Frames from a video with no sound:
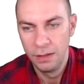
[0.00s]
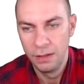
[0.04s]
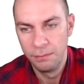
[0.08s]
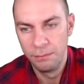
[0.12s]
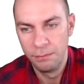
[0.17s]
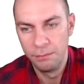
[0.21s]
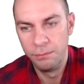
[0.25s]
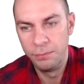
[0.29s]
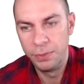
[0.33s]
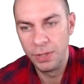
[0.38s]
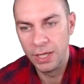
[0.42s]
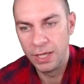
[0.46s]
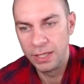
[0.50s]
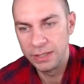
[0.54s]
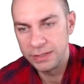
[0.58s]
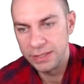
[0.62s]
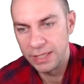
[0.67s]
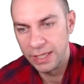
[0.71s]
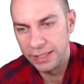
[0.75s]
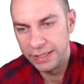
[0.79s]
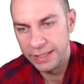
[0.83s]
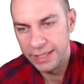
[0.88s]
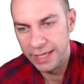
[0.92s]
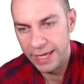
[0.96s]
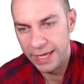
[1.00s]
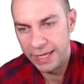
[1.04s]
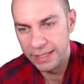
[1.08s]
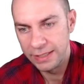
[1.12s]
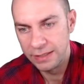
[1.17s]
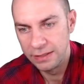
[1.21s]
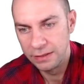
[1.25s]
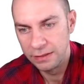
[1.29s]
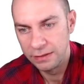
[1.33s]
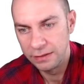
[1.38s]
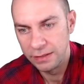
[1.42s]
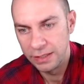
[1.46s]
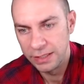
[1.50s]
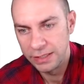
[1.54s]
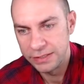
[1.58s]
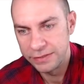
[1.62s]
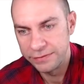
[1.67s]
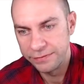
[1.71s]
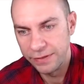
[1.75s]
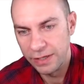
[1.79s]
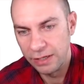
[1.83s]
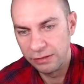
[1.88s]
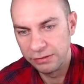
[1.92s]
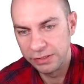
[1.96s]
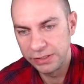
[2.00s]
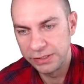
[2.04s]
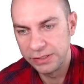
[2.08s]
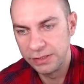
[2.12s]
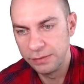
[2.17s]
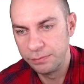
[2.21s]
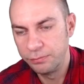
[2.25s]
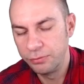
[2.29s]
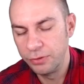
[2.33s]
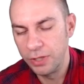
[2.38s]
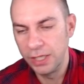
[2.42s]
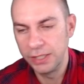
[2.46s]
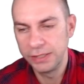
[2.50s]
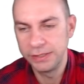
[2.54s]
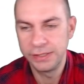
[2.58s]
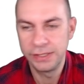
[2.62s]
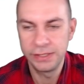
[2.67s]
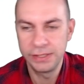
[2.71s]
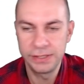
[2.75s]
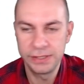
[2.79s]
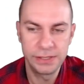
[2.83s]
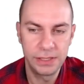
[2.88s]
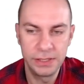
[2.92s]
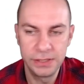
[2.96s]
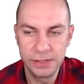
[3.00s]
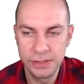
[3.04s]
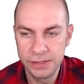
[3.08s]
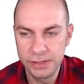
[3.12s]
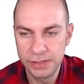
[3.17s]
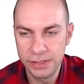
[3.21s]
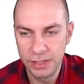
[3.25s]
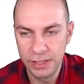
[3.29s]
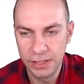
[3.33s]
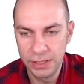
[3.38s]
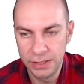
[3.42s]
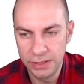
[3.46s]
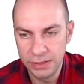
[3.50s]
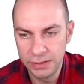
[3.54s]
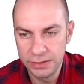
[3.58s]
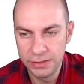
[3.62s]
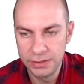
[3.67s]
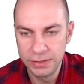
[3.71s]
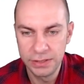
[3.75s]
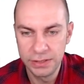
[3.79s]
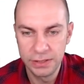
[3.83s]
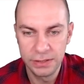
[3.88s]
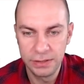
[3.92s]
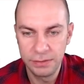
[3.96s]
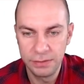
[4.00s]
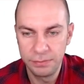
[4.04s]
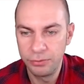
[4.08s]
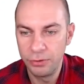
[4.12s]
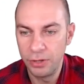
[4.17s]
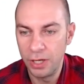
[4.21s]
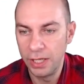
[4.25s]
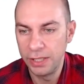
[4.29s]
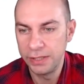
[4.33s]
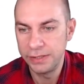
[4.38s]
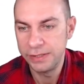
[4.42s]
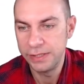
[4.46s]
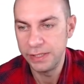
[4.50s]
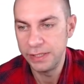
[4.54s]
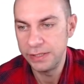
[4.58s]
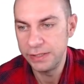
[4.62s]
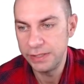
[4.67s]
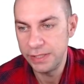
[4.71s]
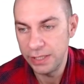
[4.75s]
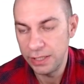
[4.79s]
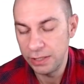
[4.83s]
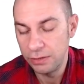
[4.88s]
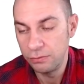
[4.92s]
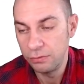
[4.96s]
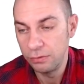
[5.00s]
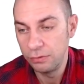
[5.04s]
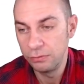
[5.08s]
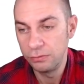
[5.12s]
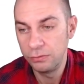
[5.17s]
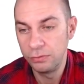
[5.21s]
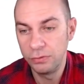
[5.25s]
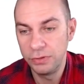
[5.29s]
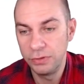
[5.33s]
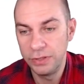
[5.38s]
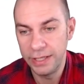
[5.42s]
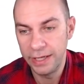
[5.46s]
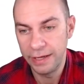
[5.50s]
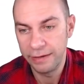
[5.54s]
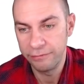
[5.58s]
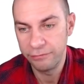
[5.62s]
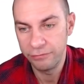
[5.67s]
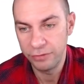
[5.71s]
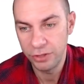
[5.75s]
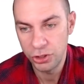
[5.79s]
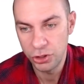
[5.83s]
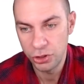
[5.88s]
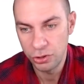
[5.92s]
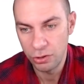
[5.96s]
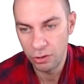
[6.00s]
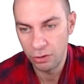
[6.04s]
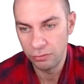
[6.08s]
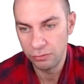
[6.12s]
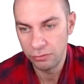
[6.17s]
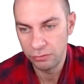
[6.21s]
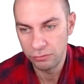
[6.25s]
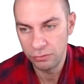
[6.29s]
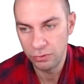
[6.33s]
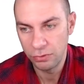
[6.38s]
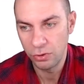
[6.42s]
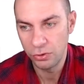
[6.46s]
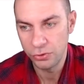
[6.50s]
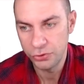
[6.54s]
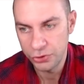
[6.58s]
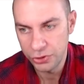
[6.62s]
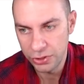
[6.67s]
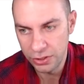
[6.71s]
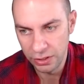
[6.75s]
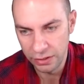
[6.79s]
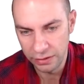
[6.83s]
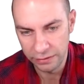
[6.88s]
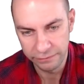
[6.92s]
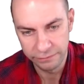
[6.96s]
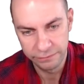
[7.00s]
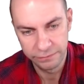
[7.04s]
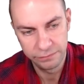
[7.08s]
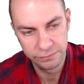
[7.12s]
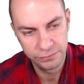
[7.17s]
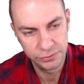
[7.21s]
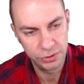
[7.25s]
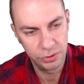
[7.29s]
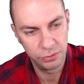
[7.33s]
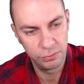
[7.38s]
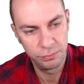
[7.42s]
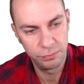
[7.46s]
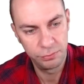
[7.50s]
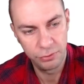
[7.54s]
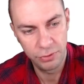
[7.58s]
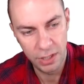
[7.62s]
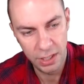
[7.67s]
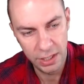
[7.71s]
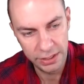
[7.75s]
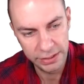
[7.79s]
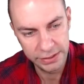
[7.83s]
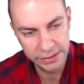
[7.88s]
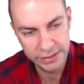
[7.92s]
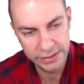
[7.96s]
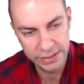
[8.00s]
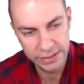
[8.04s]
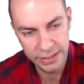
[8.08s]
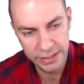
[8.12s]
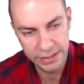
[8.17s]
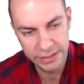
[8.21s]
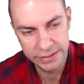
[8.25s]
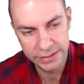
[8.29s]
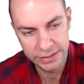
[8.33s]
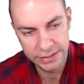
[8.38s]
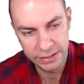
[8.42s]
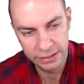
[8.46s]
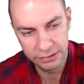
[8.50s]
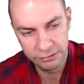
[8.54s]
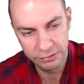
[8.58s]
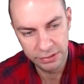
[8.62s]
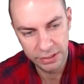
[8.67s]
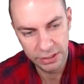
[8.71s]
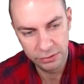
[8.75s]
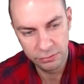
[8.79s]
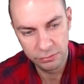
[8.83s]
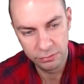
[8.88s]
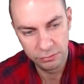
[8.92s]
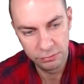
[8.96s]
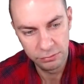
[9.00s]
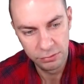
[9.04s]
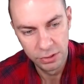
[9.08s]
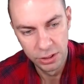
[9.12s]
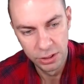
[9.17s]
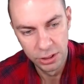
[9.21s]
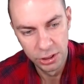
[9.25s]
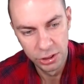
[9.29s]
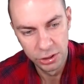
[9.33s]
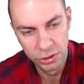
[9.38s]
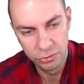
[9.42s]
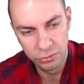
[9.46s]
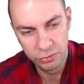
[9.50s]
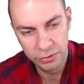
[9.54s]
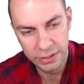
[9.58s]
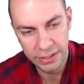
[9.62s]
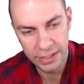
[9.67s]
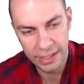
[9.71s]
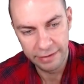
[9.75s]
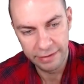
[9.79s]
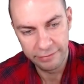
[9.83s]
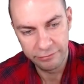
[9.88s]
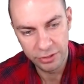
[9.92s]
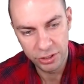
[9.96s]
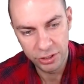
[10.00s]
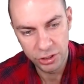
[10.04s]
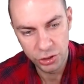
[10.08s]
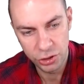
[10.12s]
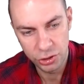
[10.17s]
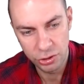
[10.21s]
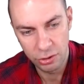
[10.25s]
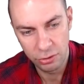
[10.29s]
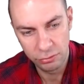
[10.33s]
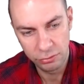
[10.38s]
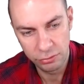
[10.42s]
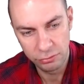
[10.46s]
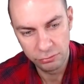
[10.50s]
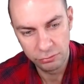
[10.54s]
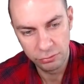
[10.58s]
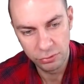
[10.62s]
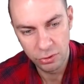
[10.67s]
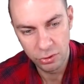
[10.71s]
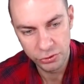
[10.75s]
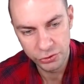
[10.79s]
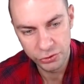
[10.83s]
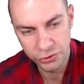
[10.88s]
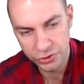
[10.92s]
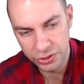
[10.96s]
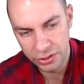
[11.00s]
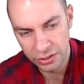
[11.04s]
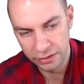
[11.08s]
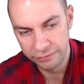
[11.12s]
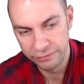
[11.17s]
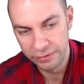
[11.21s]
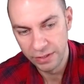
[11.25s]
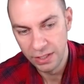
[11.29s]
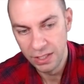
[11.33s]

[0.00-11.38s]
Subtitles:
But again, as far as the price is concerned, the price is equal to the average total cost curve. So price is still equal to the average total cost curve.